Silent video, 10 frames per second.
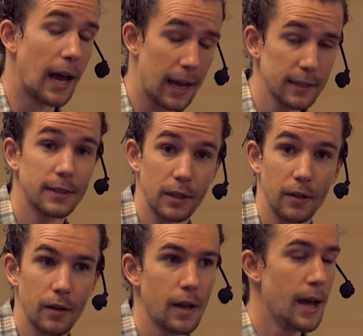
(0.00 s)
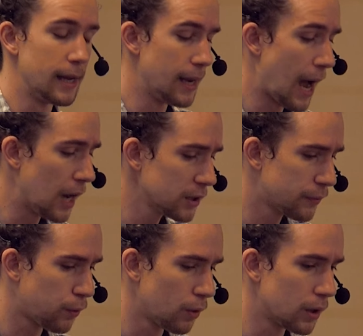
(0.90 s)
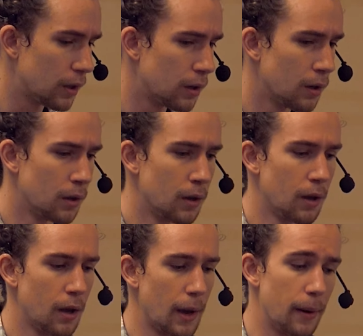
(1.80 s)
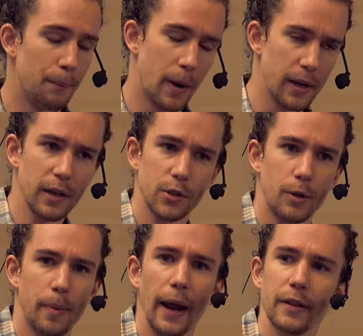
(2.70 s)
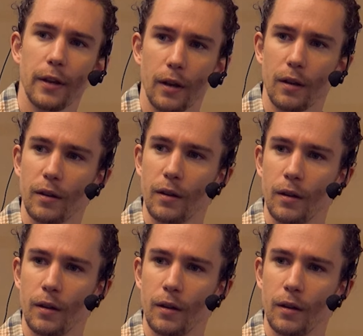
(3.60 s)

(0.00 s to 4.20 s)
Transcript: has sinned, he has fallen, but he is repenting